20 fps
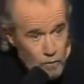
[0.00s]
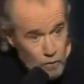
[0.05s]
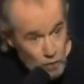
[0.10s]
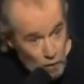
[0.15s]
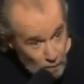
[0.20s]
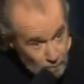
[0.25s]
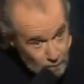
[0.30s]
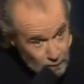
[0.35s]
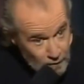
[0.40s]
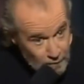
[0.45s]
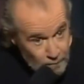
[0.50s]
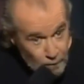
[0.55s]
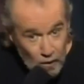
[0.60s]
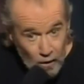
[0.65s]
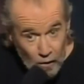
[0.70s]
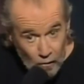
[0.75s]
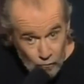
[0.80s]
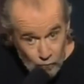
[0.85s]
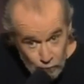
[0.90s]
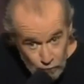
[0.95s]
some
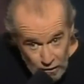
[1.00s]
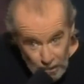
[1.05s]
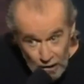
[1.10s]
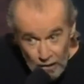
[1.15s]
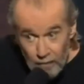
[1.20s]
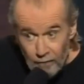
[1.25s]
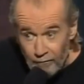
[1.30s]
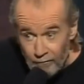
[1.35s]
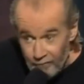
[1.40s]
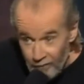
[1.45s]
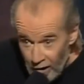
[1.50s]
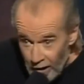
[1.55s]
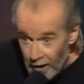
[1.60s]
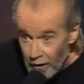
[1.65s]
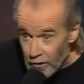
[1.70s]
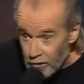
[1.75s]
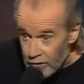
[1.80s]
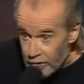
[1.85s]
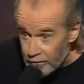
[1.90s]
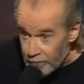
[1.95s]
people are really
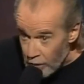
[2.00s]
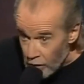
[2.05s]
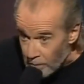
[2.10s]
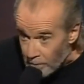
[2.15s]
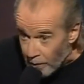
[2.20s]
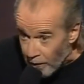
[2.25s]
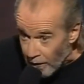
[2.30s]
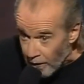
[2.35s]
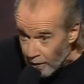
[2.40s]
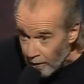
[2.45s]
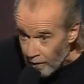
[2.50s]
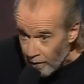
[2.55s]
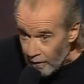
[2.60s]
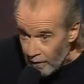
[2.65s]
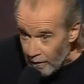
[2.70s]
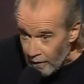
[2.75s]
fucking stupid.